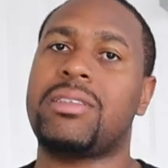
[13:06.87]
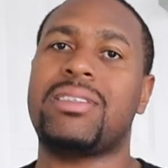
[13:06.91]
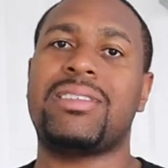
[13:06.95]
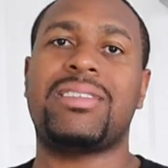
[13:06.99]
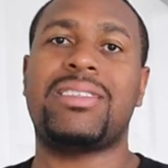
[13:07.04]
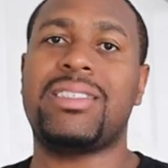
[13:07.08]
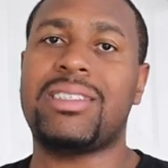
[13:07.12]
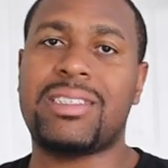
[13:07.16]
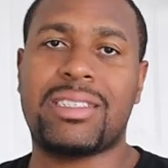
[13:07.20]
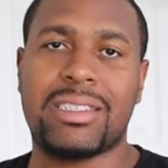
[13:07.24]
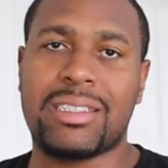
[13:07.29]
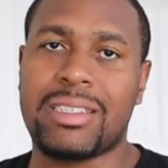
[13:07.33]
This
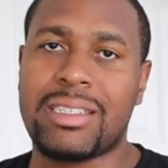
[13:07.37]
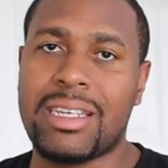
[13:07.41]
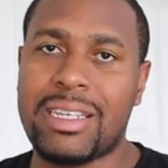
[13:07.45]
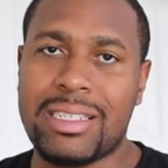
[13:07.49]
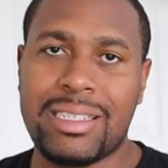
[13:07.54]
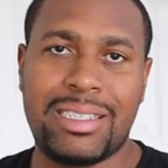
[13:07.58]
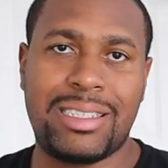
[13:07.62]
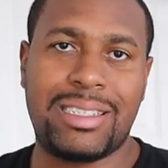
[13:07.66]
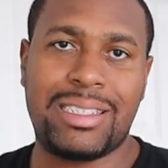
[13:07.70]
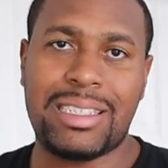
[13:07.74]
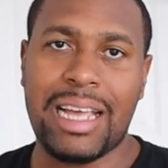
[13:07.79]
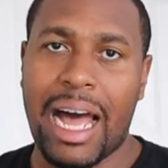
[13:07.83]
is just a
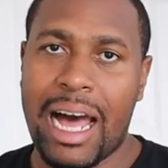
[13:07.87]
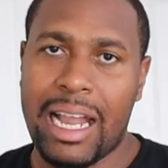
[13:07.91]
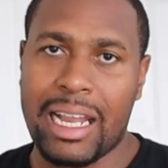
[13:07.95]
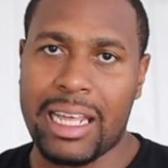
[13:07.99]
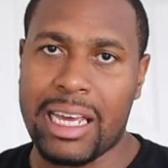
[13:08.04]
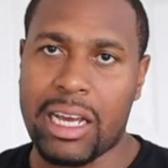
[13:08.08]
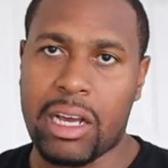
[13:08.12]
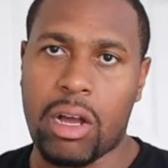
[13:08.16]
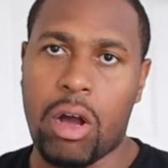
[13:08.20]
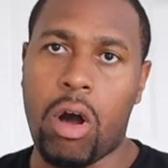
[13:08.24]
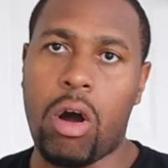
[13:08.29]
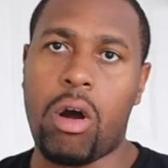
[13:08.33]

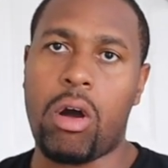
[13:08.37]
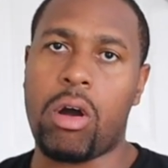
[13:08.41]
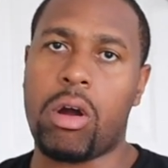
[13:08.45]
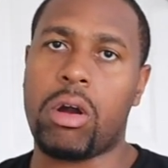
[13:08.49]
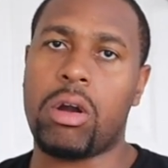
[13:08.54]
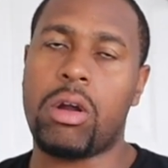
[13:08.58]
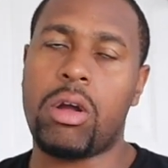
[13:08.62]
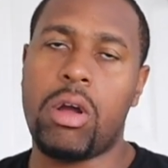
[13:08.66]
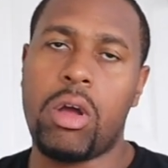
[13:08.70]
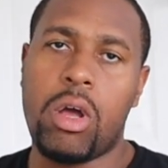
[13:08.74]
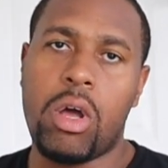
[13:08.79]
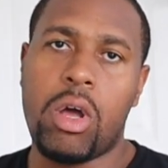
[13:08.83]
solid
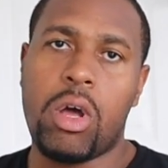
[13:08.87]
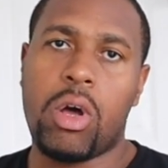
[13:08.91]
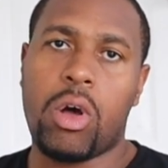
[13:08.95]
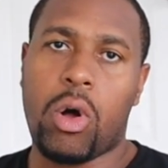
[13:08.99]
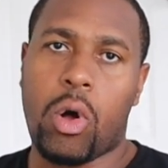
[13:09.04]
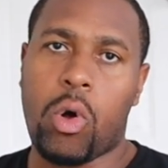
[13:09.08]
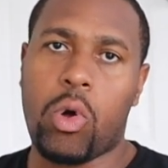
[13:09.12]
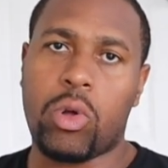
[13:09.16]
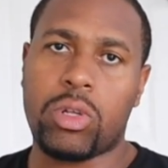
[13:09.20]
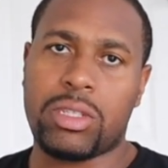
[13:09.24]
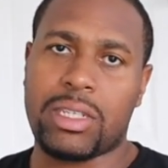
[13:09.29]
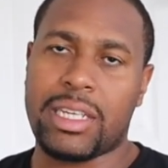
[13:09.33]
car
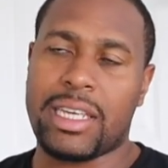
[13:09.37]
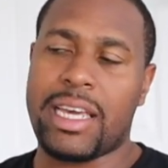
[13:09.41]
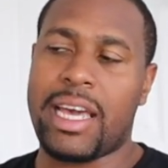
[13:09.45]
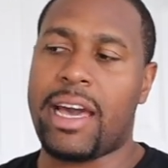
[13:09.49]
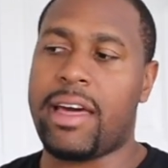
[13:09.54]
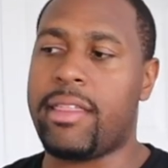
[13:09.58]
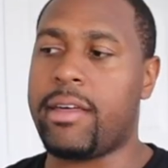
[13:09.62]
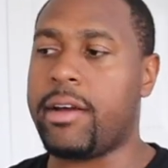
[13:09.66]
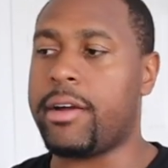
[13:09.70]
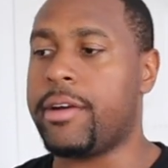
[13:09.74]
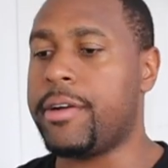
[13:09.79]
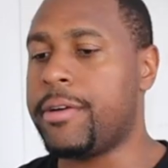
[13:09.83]

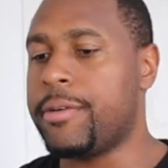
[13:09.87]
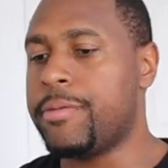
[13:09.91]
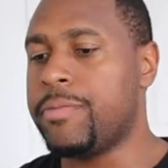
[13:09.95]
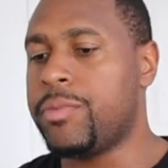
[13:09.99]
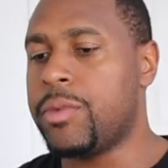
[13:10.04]
altogether.